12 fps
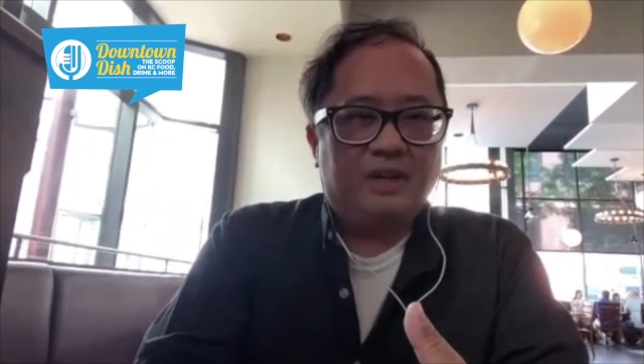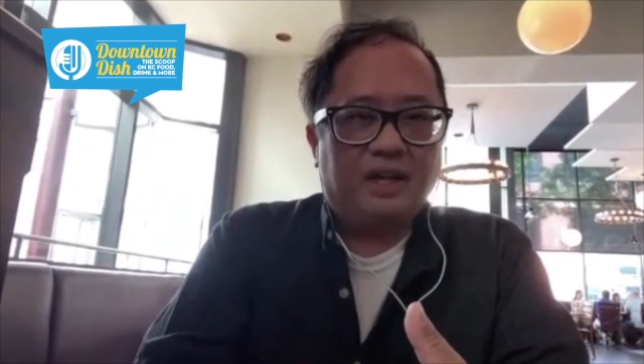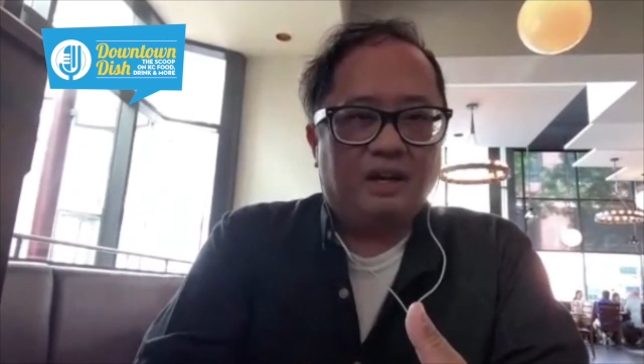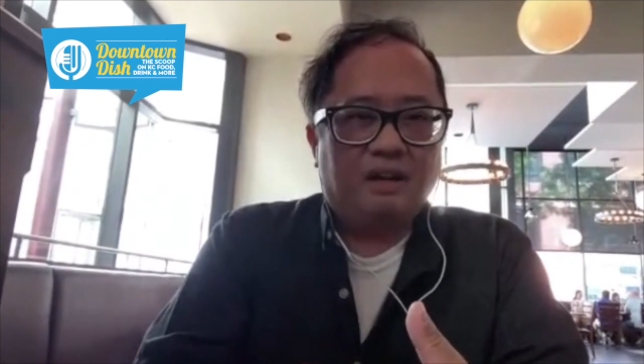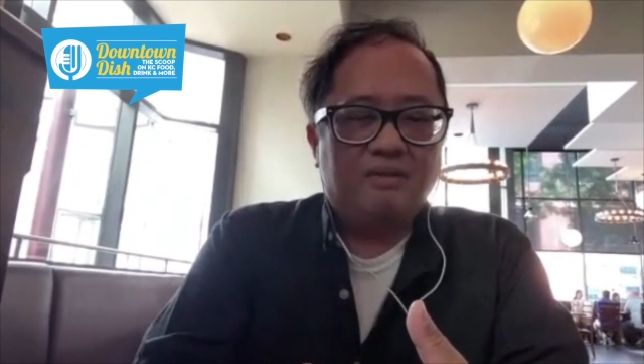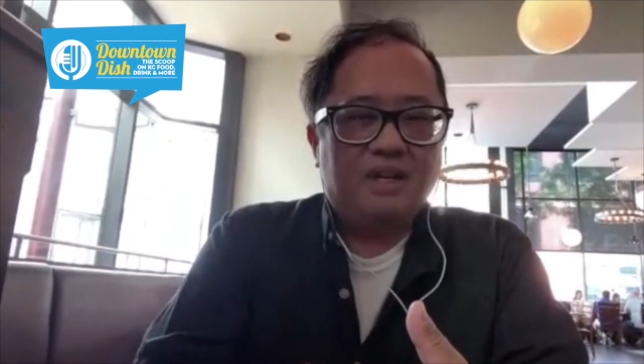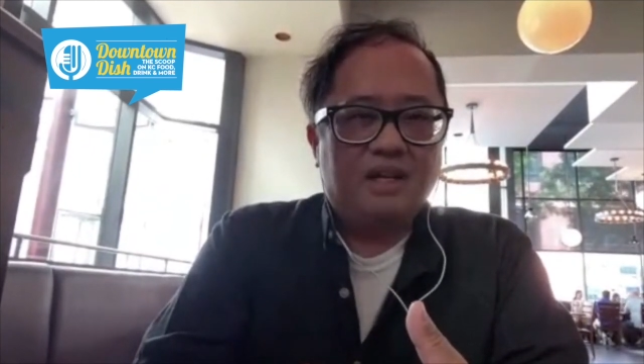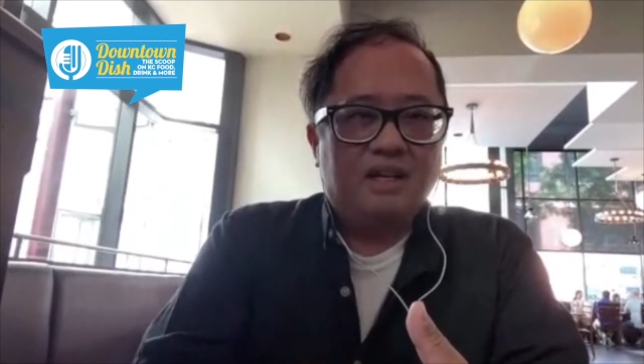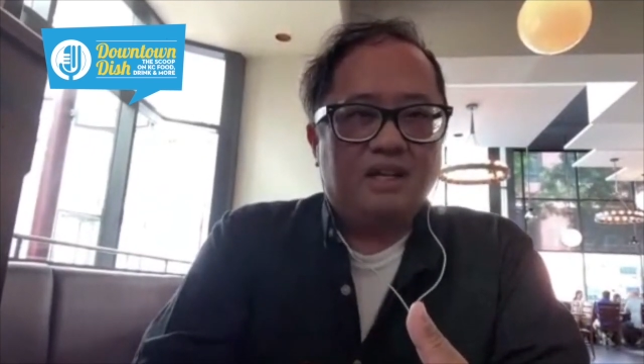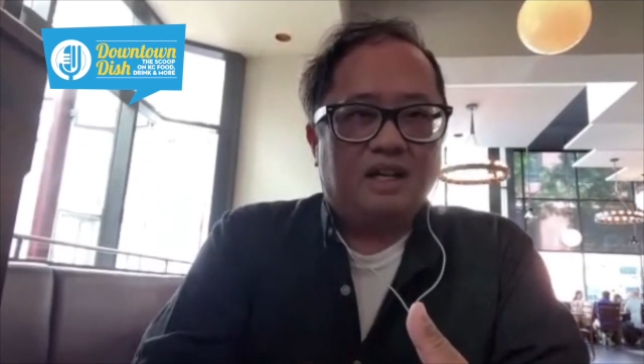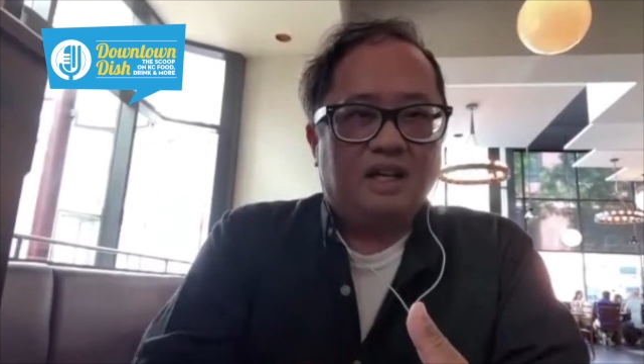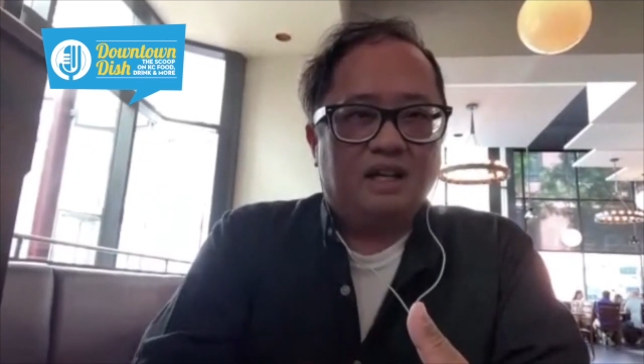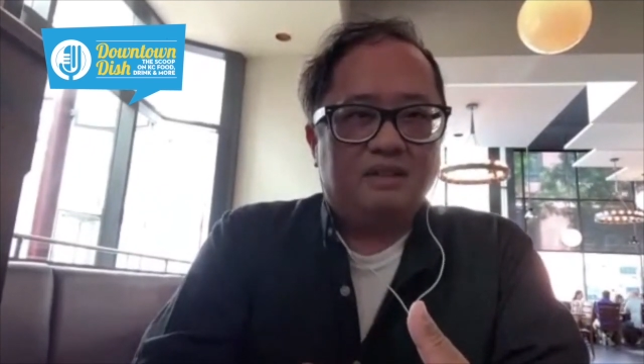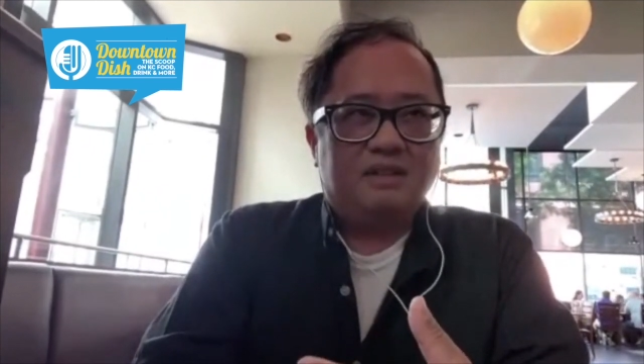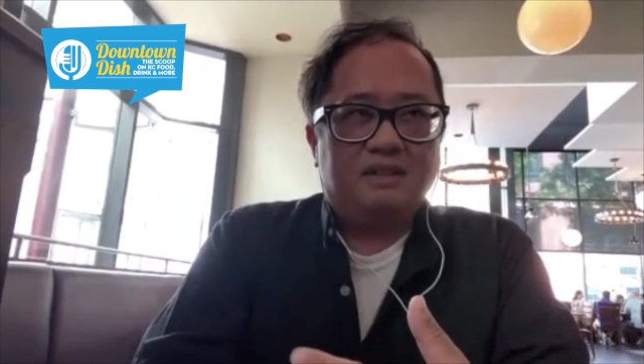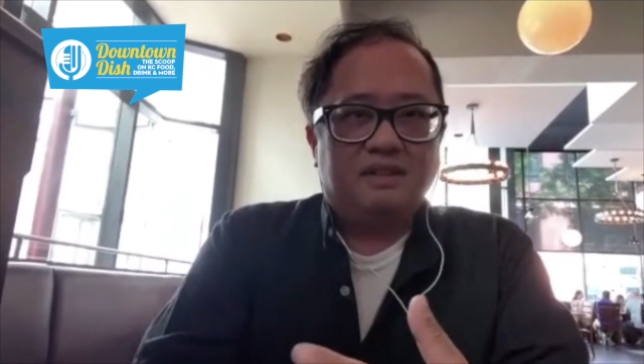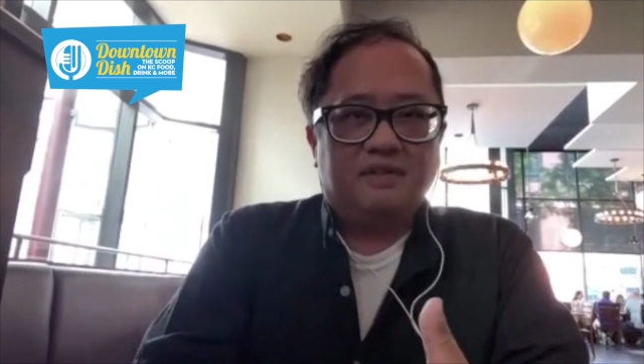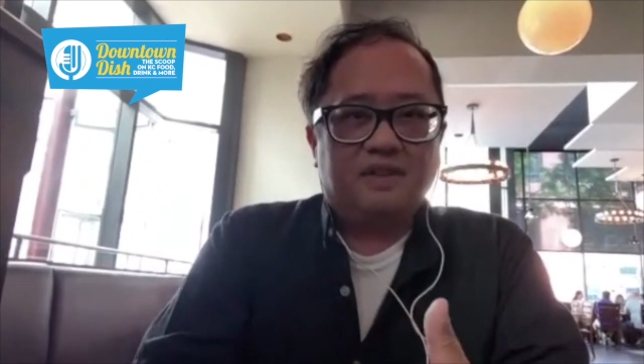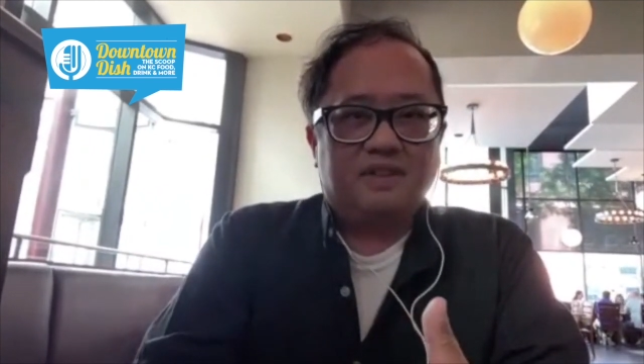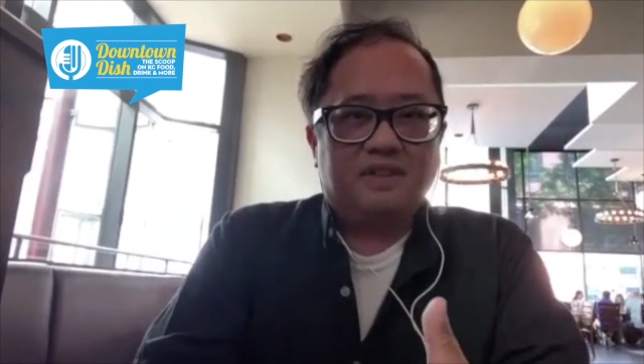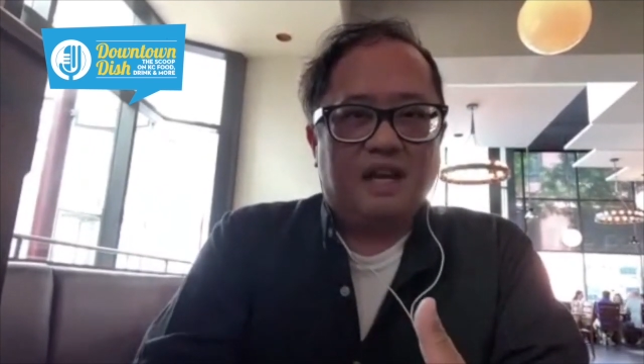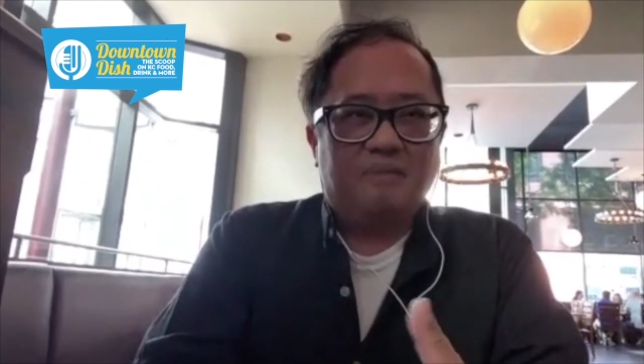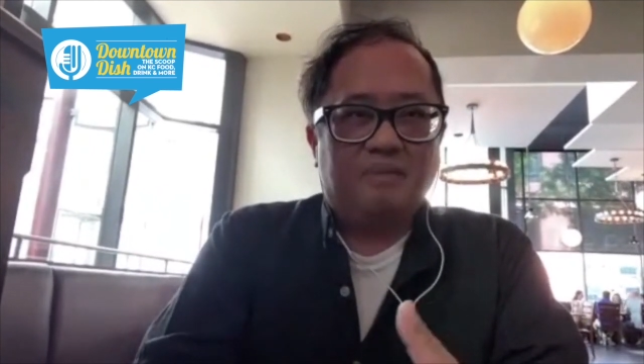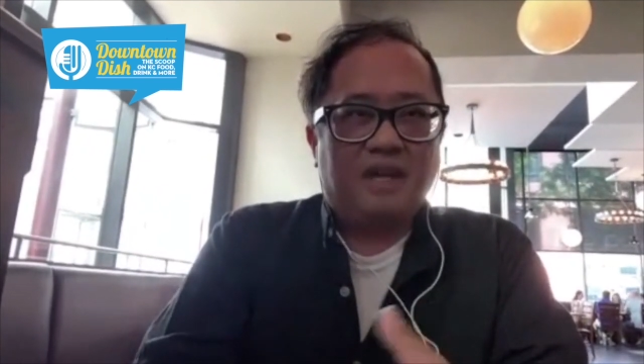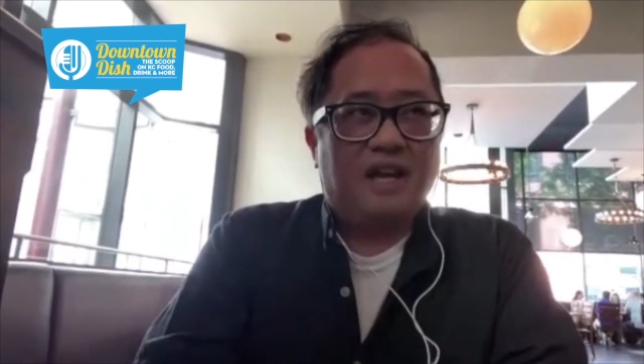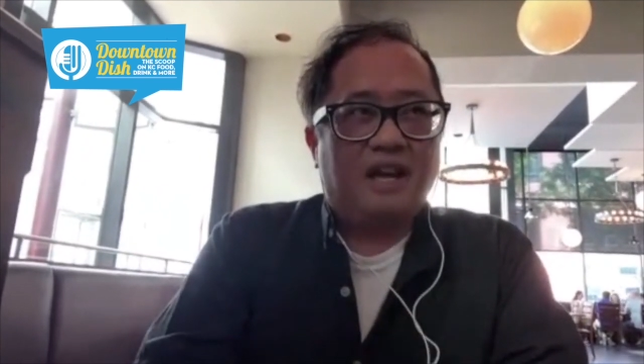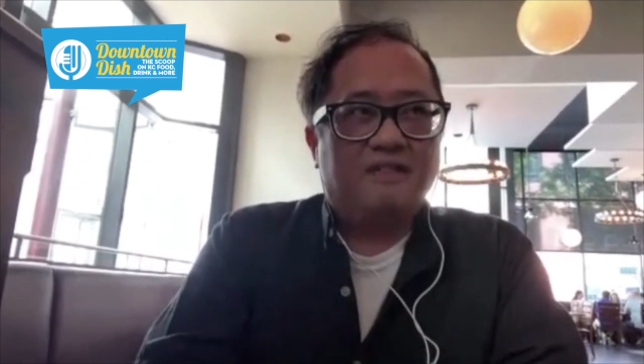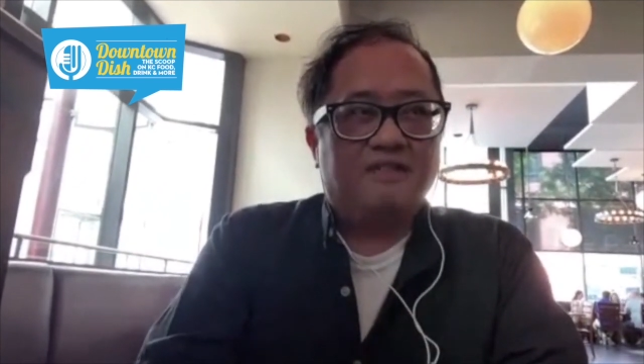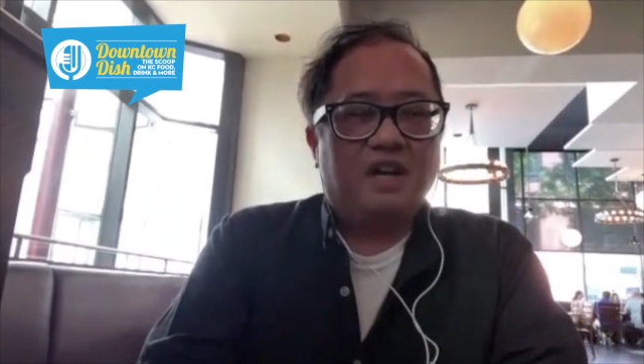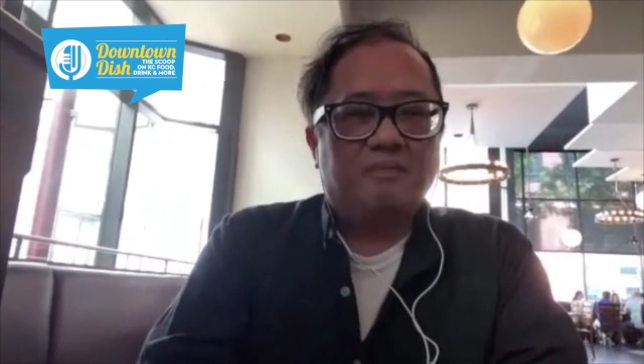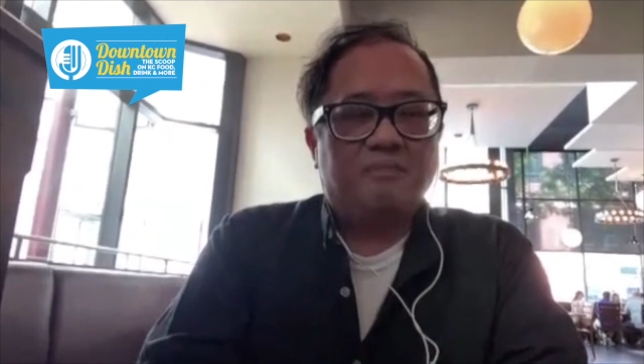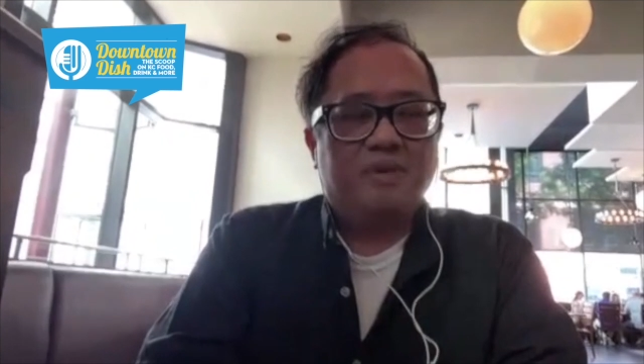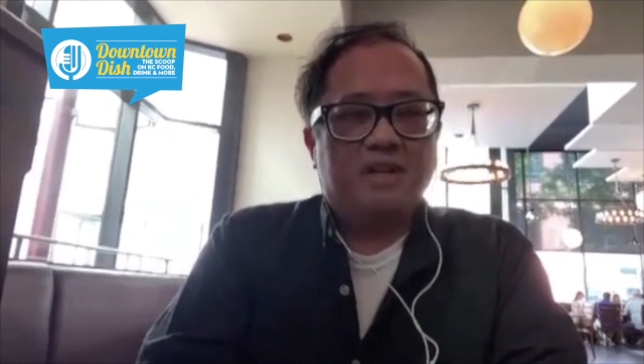here. This is the first time that I've